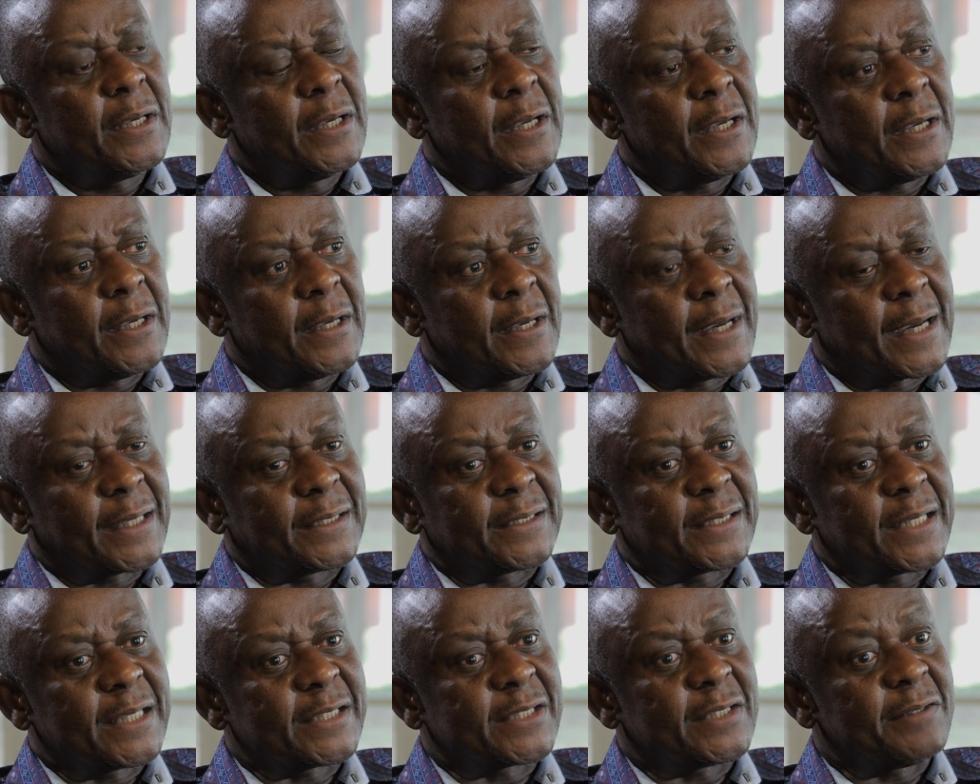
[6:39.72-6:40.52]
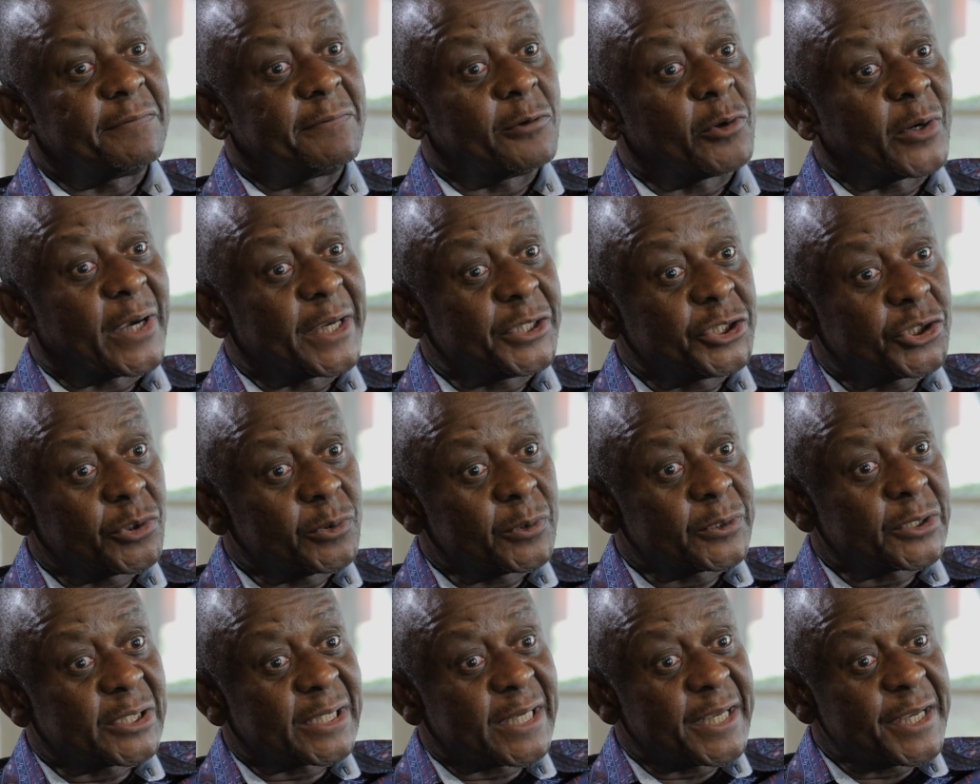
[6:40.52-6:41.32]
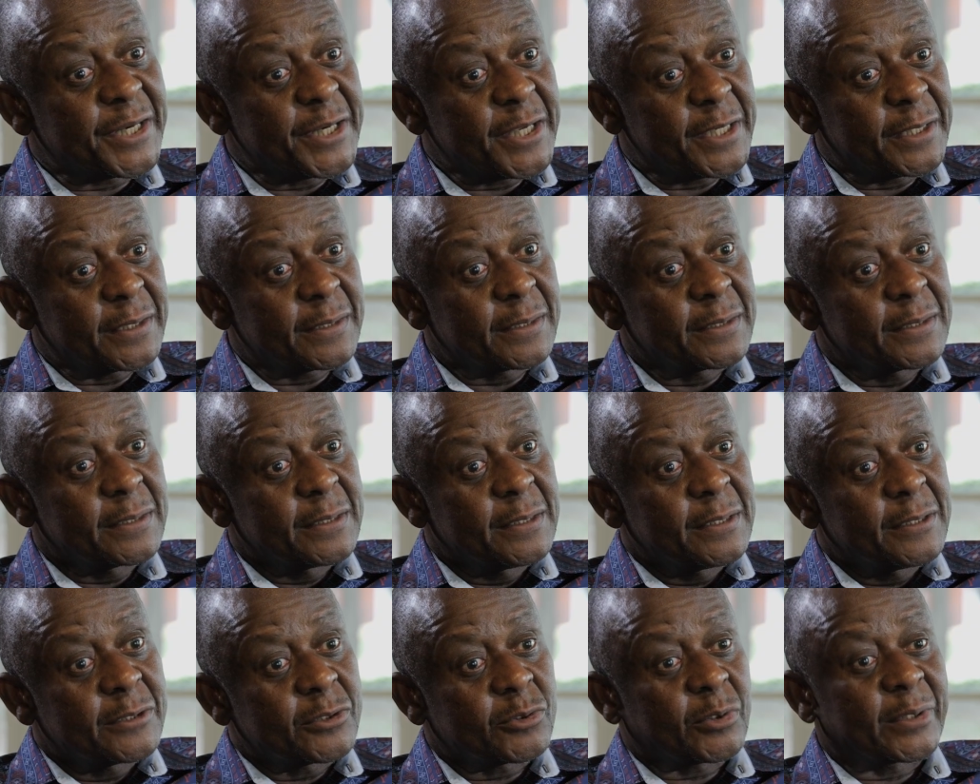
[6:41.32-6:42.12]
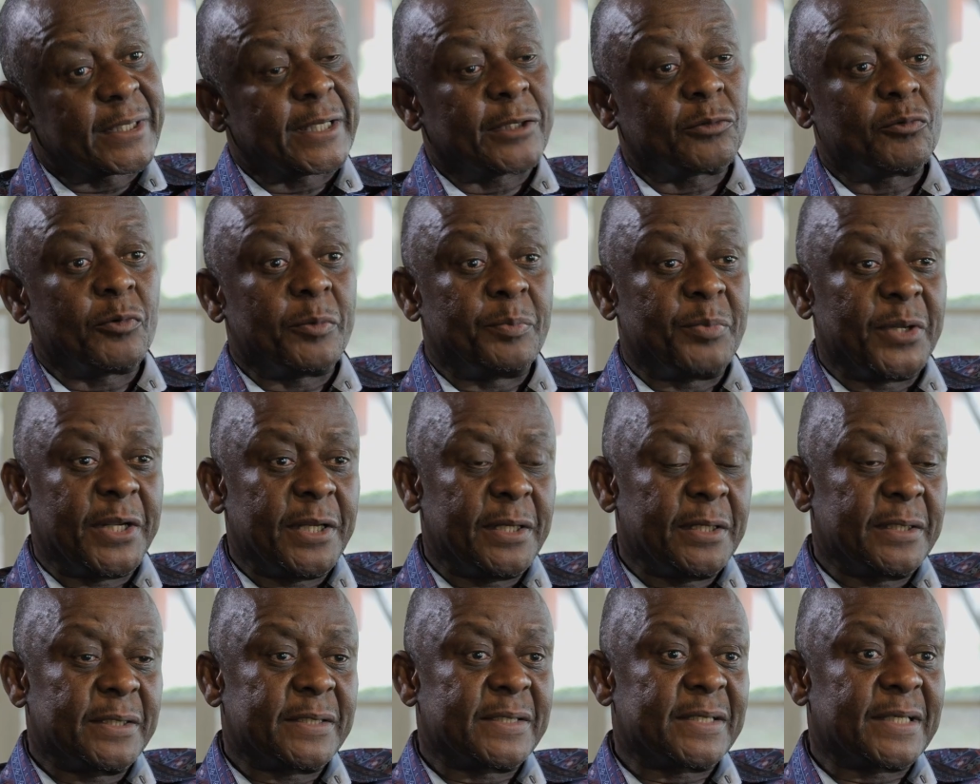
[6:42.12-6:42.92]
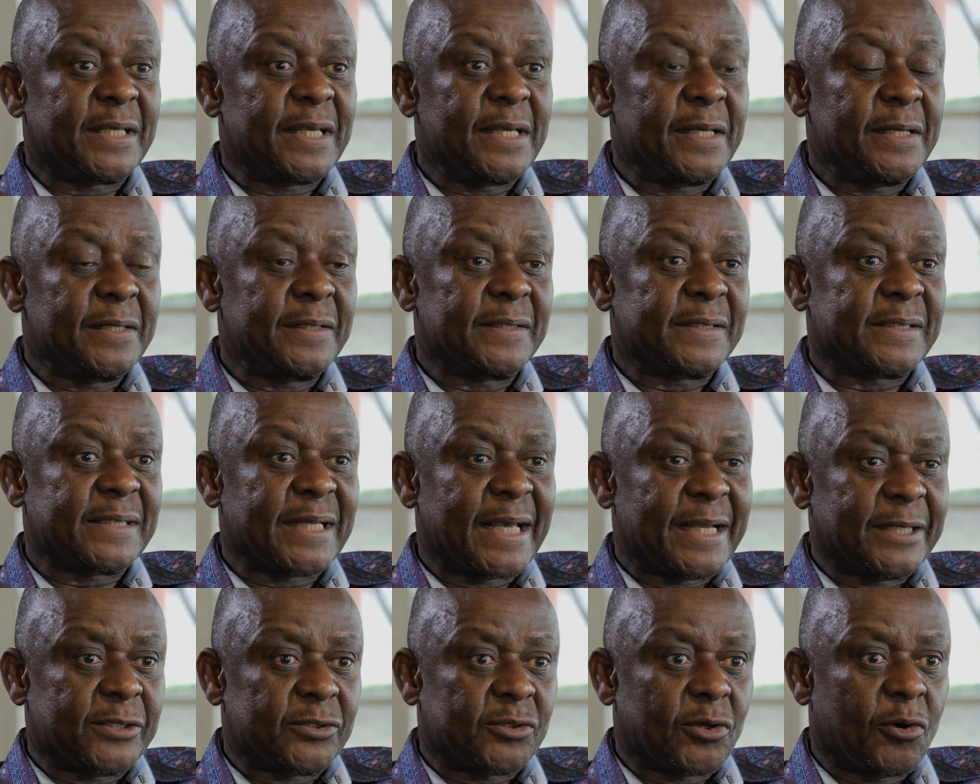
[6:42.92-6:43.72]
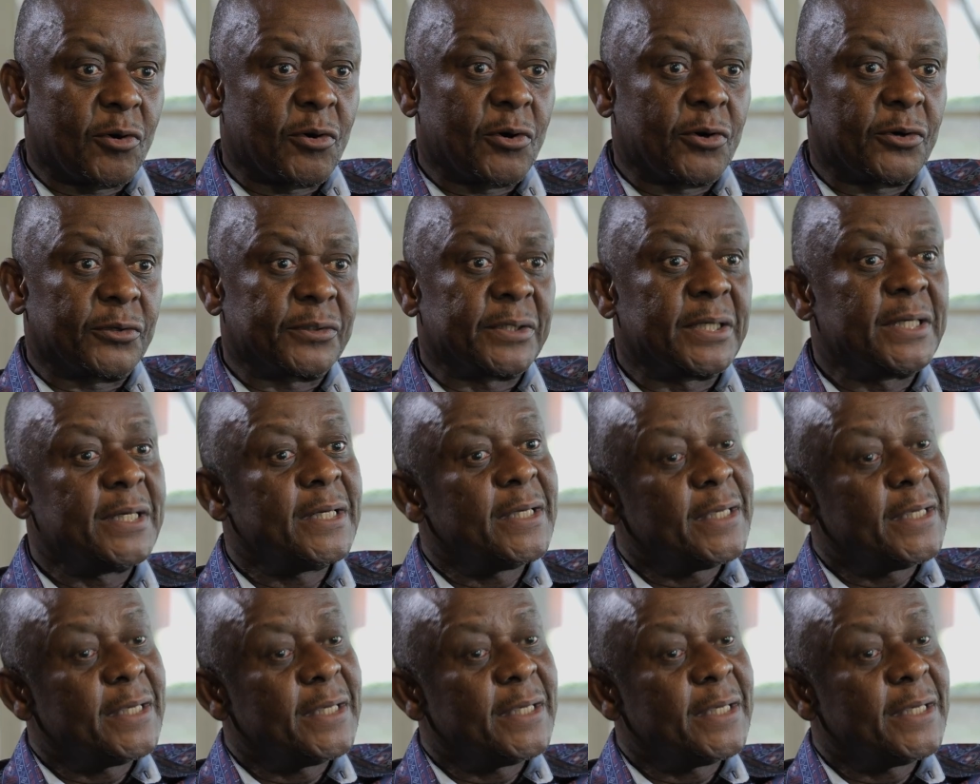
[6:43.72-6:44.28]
address the vocational training, so that we bring skills and so on.